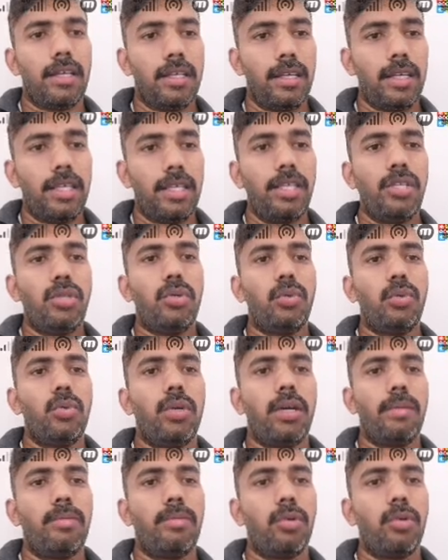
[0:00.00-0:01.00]
into
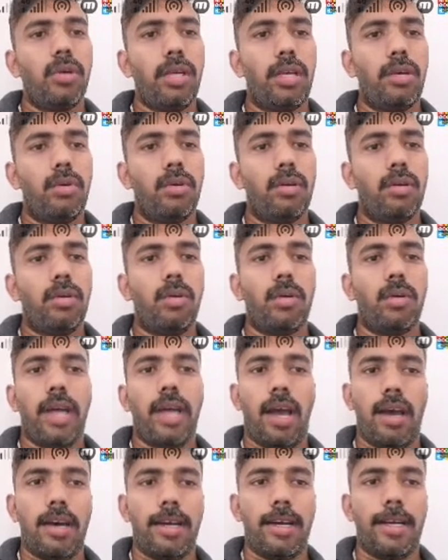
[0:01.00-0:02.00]
a molecule called
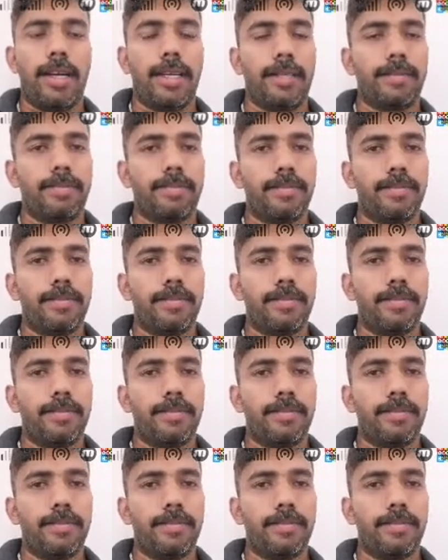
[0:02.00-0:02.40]
RNA.